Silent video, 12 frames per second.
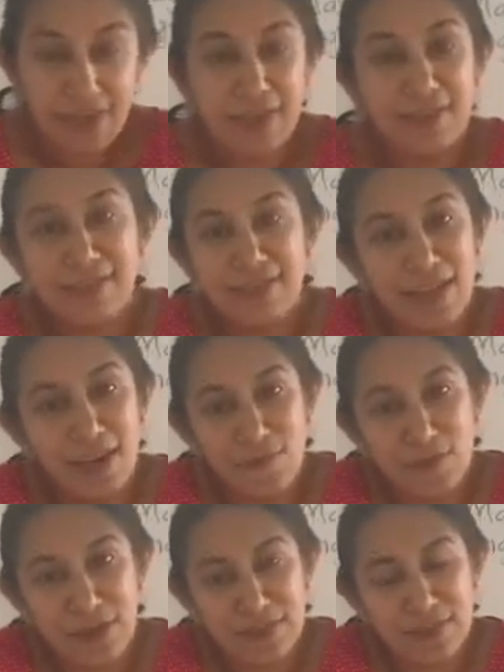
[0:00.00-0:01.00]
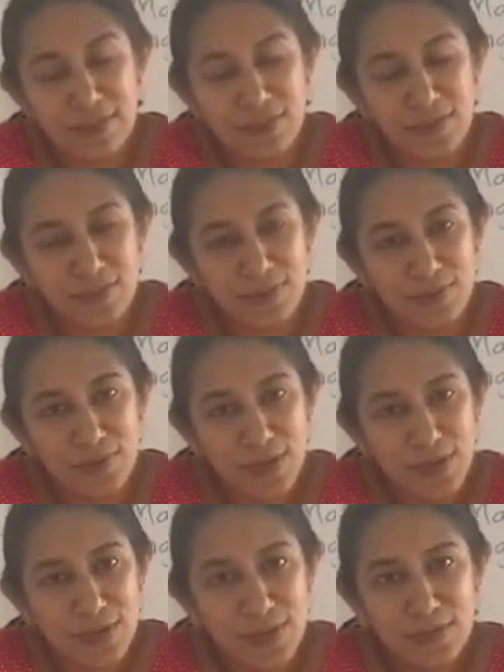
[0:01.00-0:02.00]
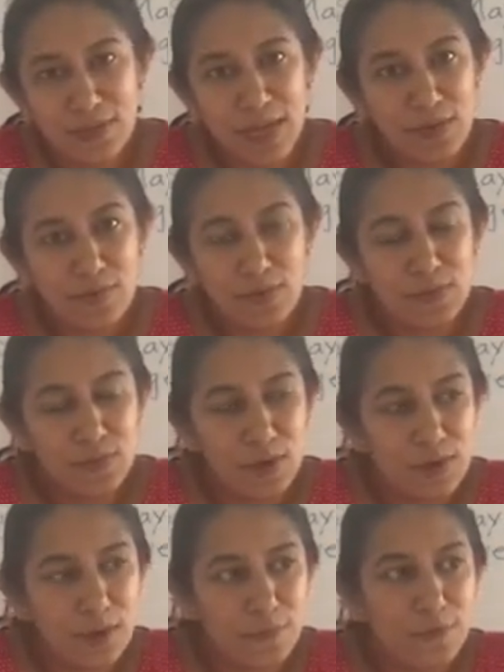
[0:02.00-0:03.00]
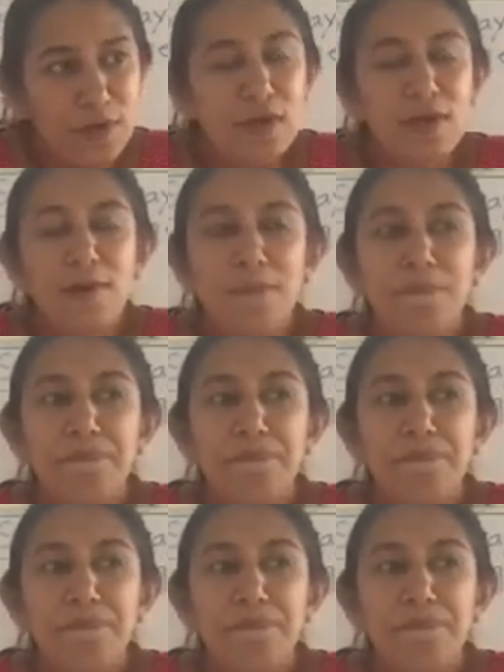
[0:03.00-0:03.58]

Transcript: in San Francisco. So that was one of her